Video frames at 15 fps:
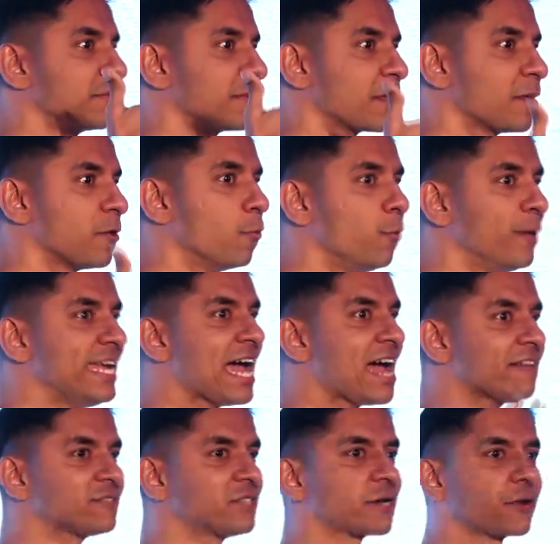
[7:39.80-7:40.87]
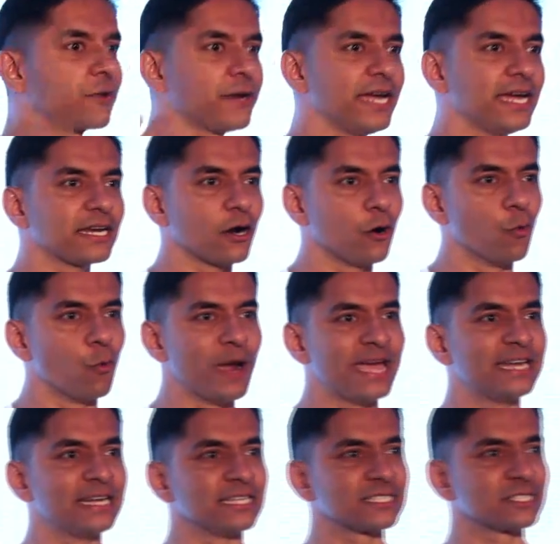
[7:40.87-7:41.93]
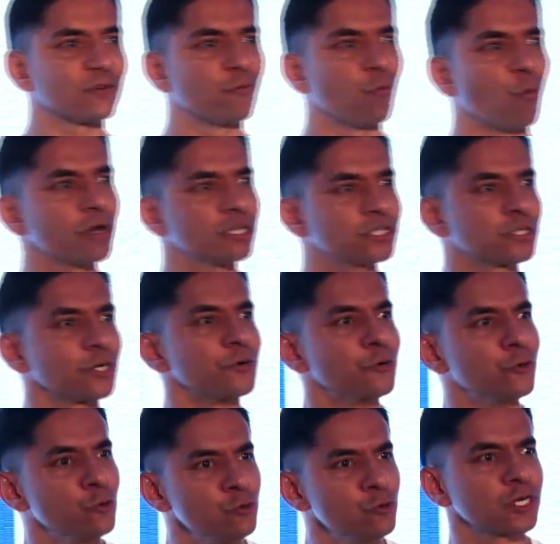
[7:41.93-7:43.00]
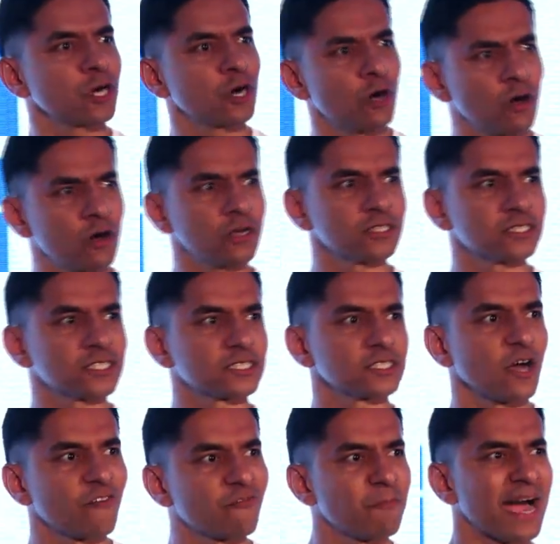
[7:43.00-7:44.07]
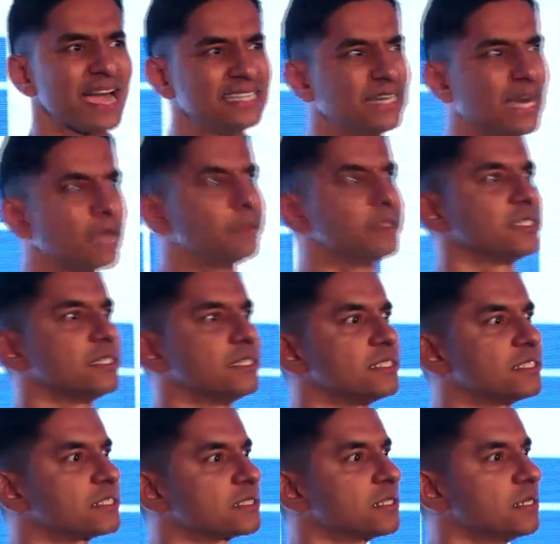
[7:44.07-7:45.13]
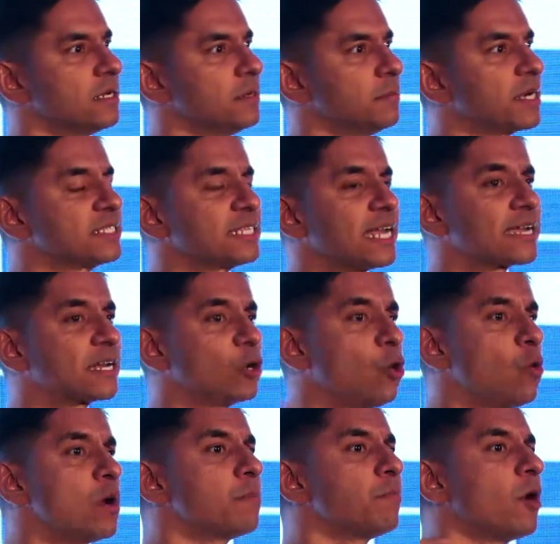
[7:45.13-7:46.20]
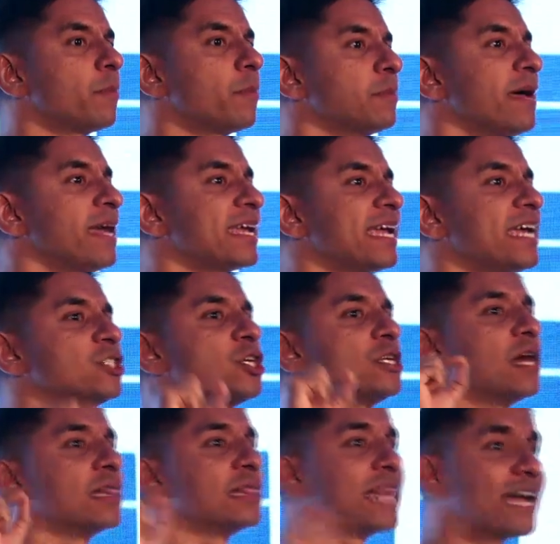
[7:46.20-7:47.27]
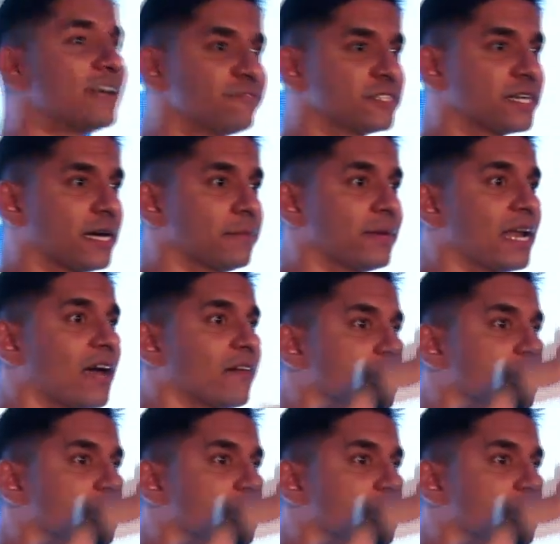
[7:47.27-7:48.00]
we have to create awareness of what is the root cause of my diabetes. Because I can go on popping medication a lifetime and having my